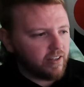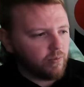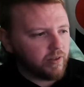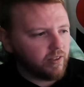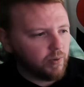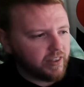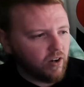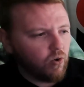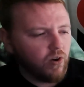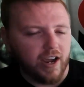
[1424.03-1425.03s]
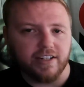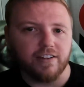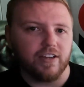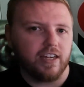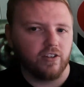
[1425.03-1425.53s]
with the whole idea
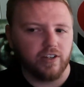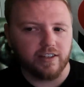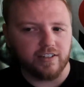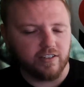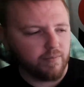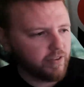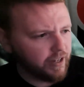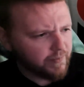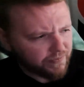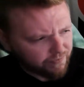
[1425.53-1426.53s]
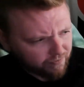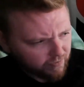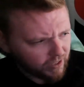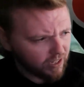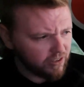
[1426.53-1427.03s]
of healing, that's something
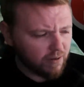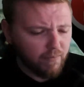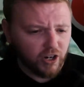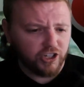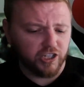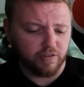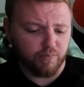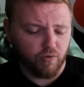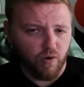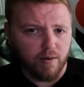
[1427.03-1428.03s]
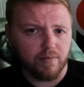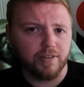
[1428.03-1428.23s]
that Bungie is probably